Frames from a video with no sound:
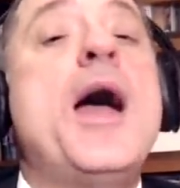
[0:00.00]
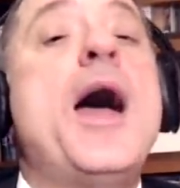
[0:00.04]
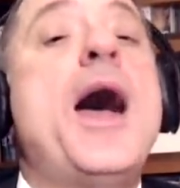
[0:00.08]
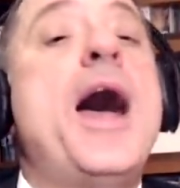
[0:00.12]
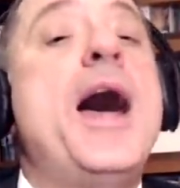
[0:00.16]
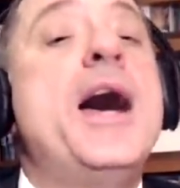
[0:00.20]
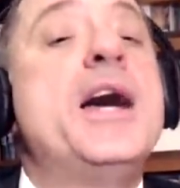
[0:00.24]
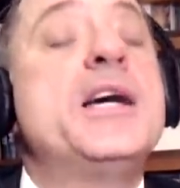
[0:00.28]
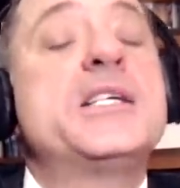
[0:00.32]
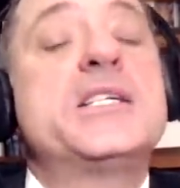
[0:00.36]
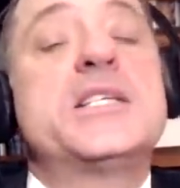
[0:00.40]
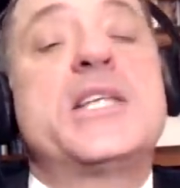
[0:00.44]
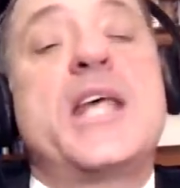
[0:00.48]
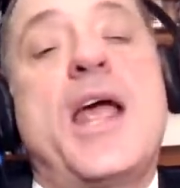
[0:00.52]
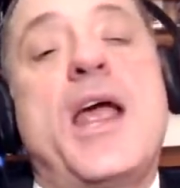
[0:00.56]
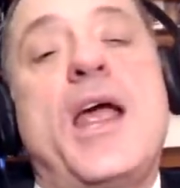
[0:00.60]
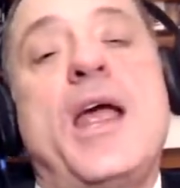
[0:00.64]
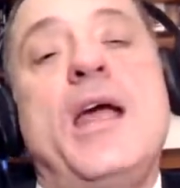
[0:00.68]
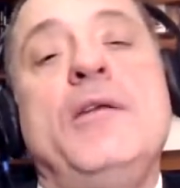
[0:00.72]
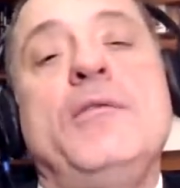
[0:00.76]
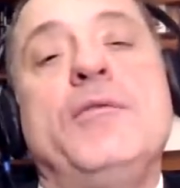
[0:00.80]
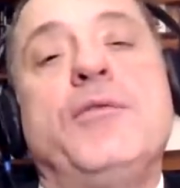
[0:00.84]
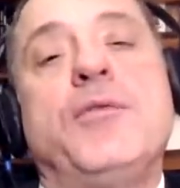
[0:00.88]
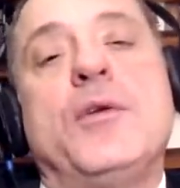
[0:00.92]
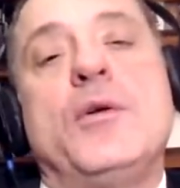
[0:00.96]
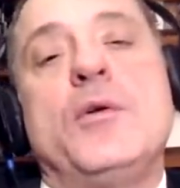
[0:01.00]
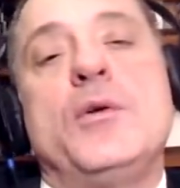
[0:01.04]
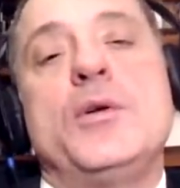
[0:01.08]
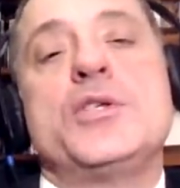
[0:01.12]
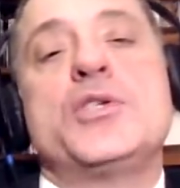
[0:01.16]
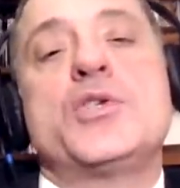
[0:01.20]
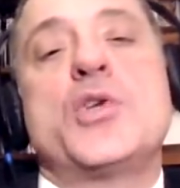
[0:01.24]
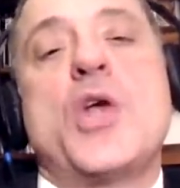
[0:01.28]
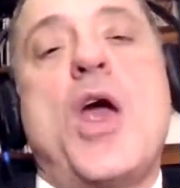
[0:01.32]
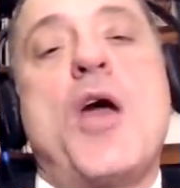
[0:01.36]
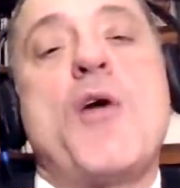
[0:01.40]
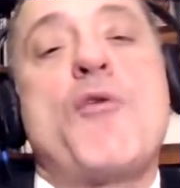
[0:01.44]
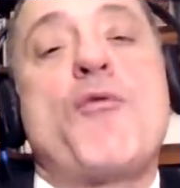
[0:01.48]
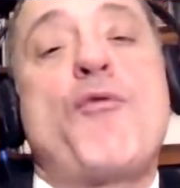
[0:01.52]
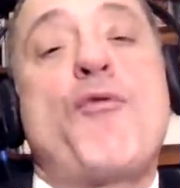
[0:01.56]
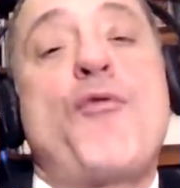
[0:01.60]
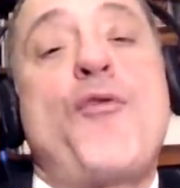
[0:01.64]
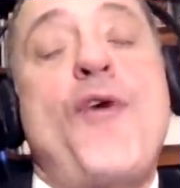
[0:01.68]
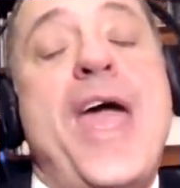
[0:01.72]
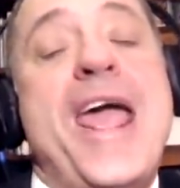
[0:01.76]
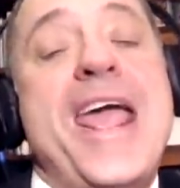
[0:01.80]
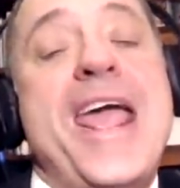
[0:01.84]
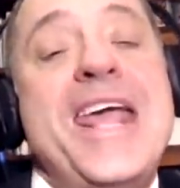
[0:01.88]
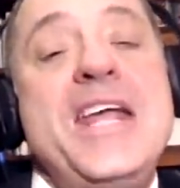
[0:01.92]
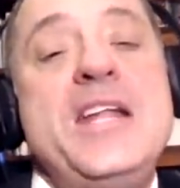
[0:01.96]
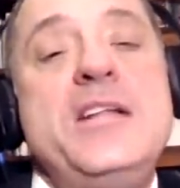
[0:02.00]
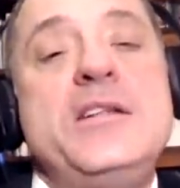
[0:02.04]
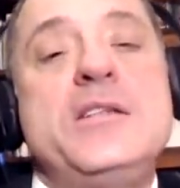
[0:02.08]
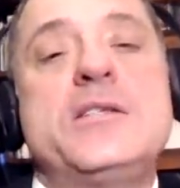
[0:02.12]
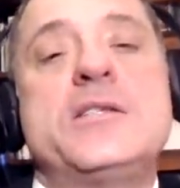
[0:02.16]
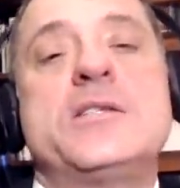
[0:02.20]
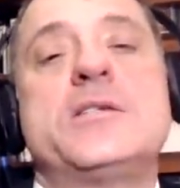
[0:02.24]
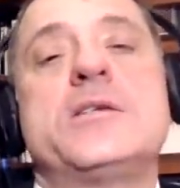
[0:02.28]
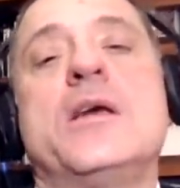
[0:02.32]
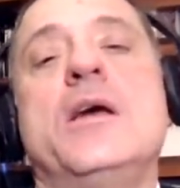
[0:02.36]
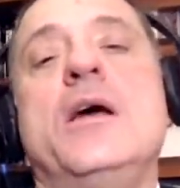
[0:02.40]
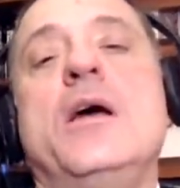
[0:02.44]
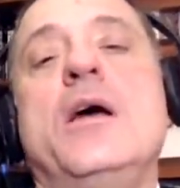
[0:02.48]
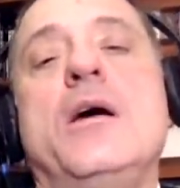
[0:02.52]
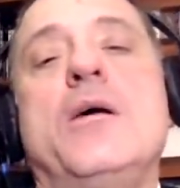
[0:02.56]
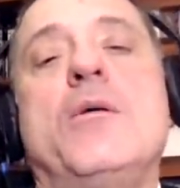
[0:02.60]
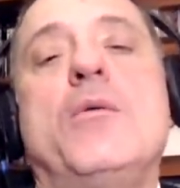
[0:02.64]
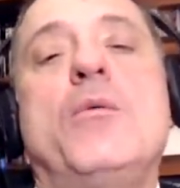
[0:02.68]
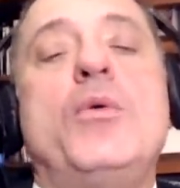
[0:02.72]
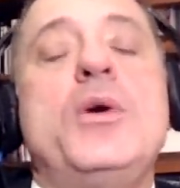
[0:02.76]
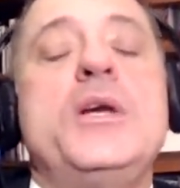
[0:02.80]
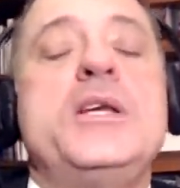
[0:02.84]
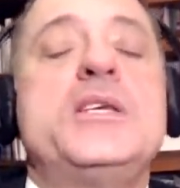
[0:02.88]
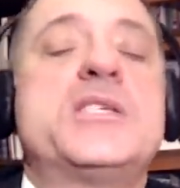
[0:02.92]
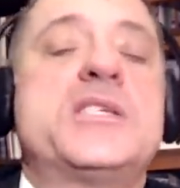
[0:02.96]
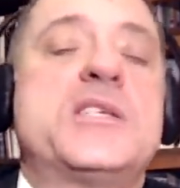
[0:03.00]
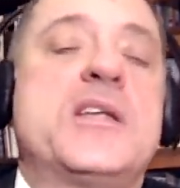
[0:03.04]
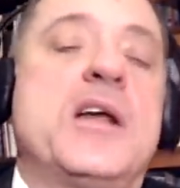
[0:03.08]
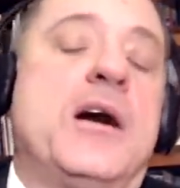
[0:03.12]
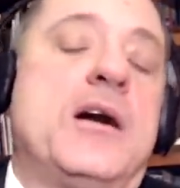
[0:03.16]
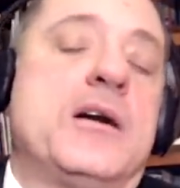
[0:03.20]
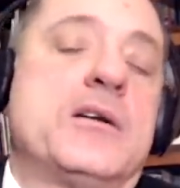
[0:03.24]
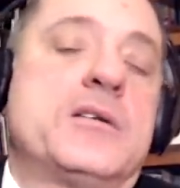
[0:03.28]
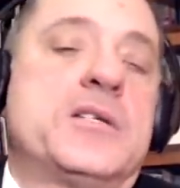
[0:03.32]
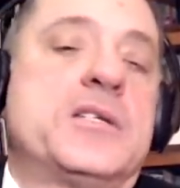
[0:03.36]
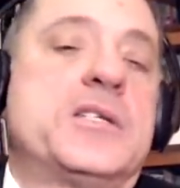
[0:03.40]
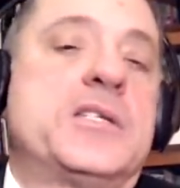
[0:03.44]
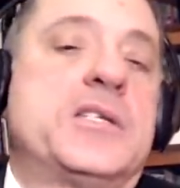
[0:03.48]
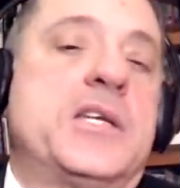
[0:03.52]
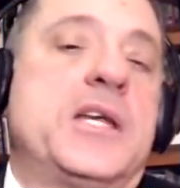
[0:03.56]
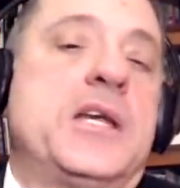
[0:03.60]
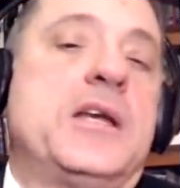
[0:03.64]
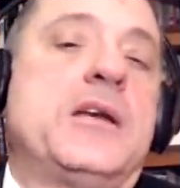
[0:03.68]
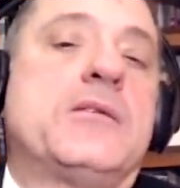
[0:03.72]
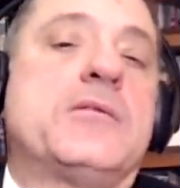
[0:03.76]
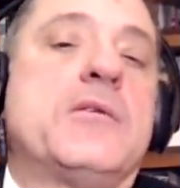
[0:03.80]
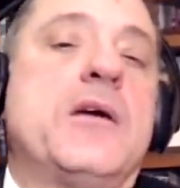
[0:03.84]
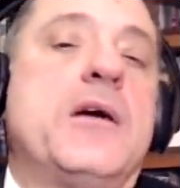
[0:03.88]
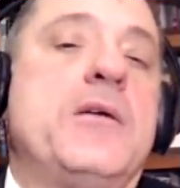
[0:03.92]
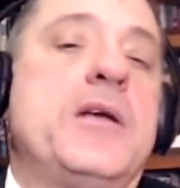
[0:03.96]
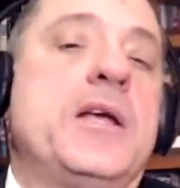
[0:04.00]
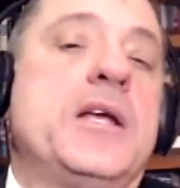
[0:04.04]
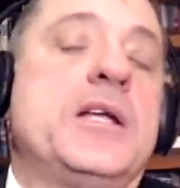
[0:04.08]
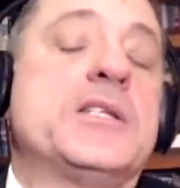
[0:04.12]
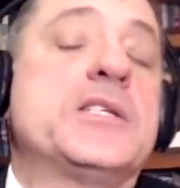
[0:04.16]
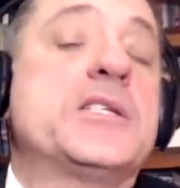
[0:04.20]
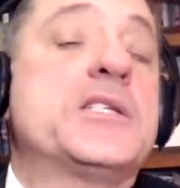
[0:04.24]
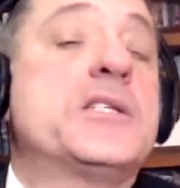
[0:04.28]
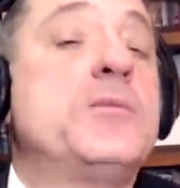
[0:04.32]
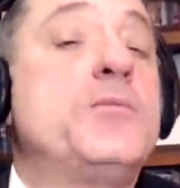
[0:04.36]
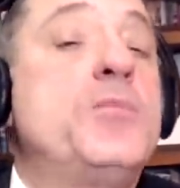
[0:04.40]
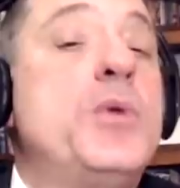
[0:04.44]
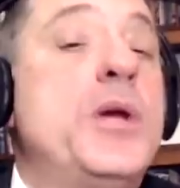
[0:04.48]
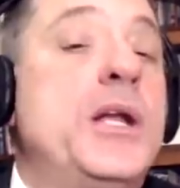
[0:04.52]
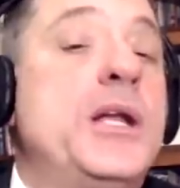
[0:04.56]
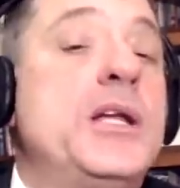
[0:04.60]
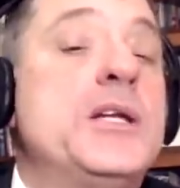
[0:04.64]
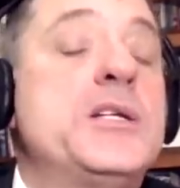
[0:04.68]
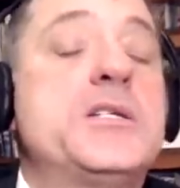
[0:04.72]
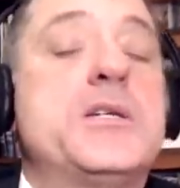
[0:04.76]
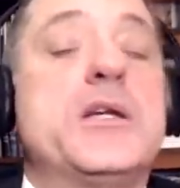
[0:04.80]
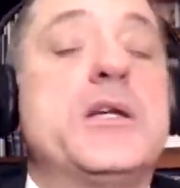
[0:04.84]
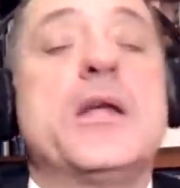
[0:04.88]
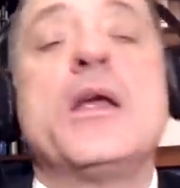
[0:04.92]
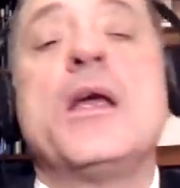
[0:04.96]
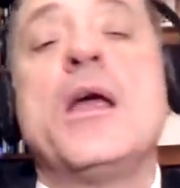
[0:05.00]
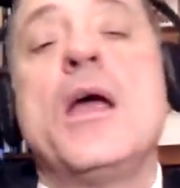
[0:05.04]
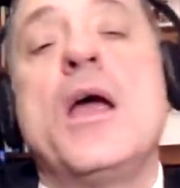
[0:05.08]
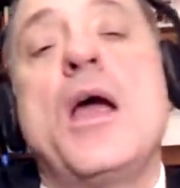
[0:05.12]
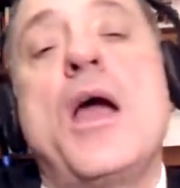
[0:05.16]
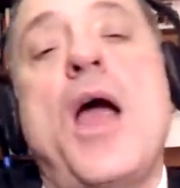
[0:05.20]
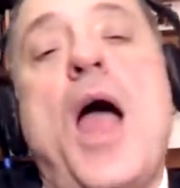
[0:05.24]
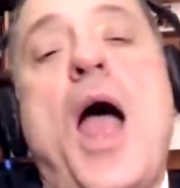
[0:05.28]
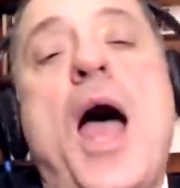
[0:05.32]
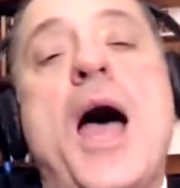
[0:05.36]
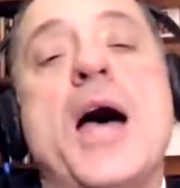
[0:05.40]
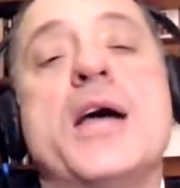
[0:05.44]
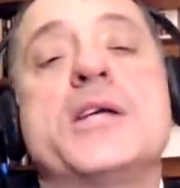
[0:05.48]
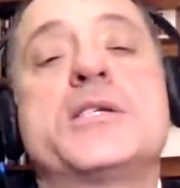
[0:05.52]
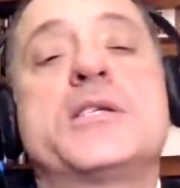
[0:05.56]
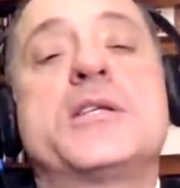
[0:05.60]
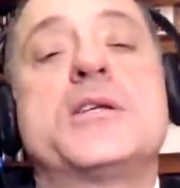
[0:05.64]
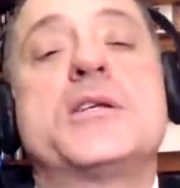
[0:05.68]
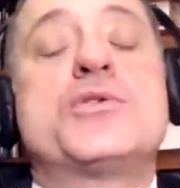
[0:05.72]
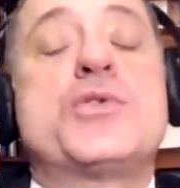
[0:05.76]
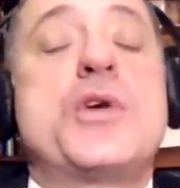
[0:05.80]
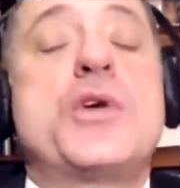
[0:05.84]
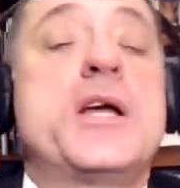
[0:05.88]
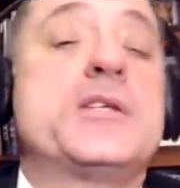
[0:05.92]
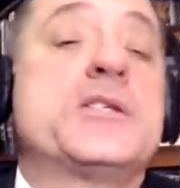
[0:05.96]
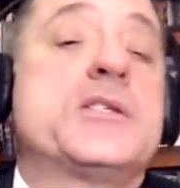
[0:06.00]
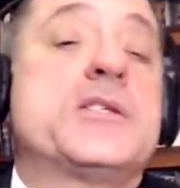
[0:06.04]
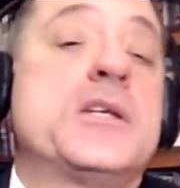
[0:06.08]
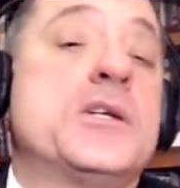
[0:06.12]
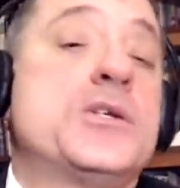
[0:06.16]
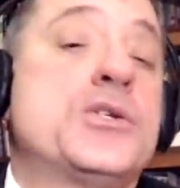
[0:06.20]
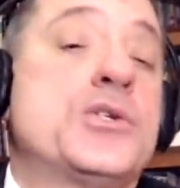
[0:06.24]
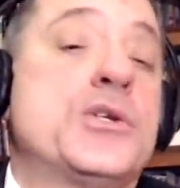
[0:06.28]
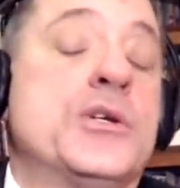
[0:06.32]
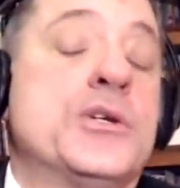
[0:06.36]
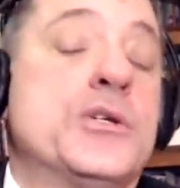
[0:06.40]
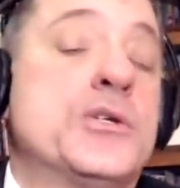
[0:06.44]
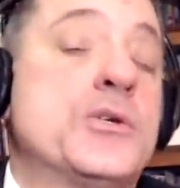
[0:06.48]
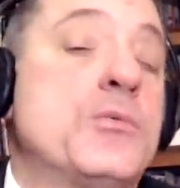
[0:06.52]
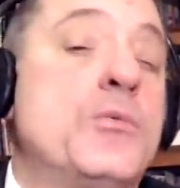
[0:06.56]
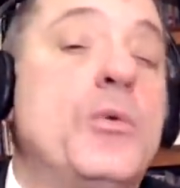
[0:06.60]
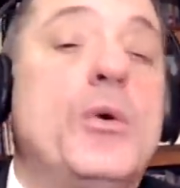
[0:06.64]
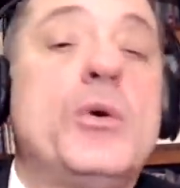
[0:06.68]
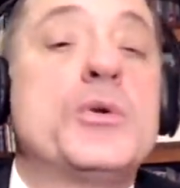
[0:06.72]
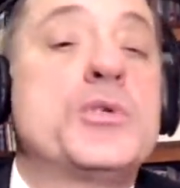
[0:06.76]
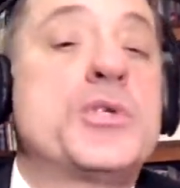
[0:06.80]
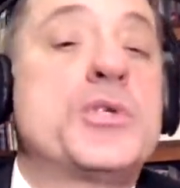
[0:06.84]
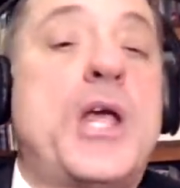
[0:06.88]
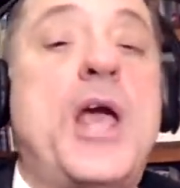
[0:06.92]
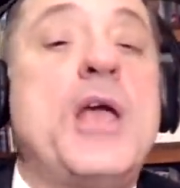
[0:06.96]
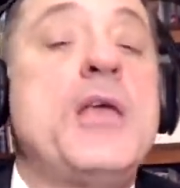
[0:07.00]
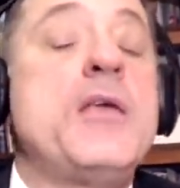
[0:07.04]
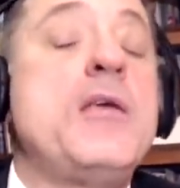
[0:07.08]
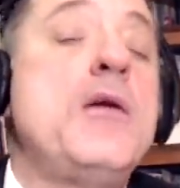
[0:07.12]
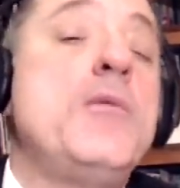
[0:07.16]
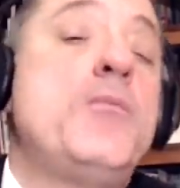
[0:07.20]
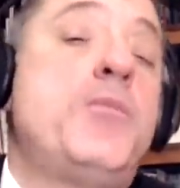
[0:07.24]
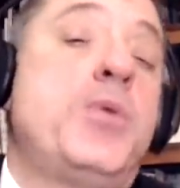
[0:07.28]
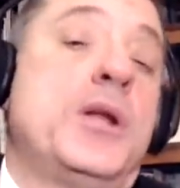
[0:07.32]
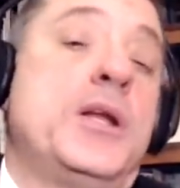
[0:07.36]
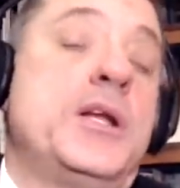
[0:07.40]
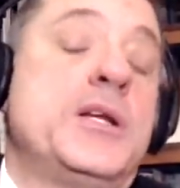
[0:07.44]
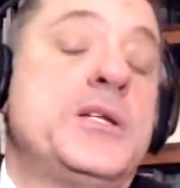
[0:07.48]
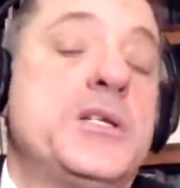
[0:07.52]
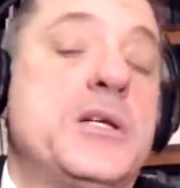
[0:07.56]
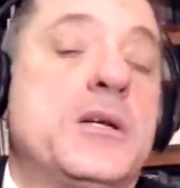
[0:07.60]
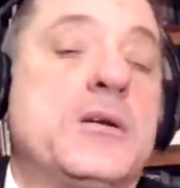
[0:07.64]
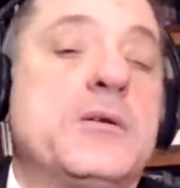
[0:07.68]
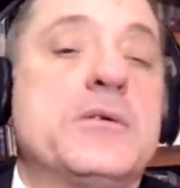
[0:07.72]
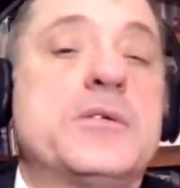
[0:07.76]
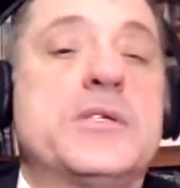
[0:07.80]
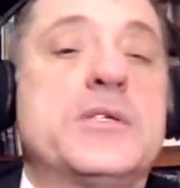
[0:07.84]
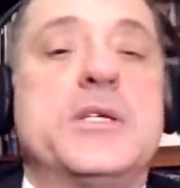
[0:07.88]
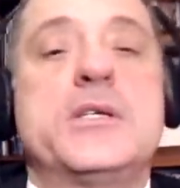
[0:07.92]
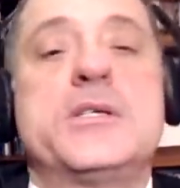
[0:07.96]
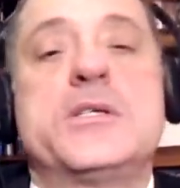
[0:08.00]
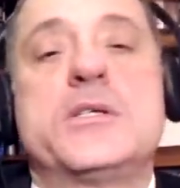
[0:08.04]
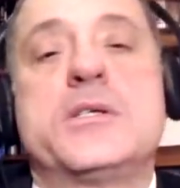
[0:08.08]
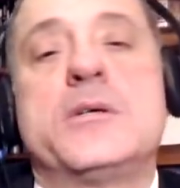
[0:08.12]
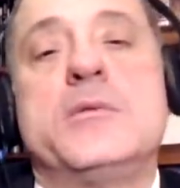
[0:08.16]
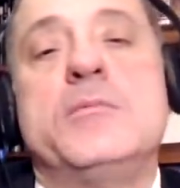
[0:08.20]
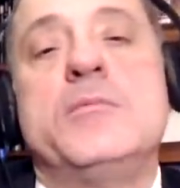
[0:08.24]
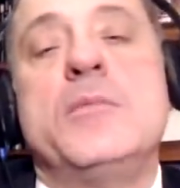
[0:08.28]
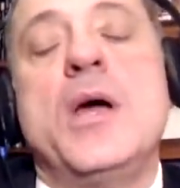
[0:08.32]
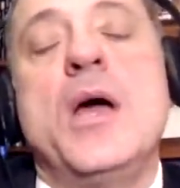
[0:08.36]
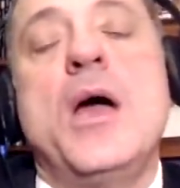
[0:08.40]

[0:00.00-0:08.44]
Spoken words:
as their influence fades, we start to see growing instability as the transition towards a new political system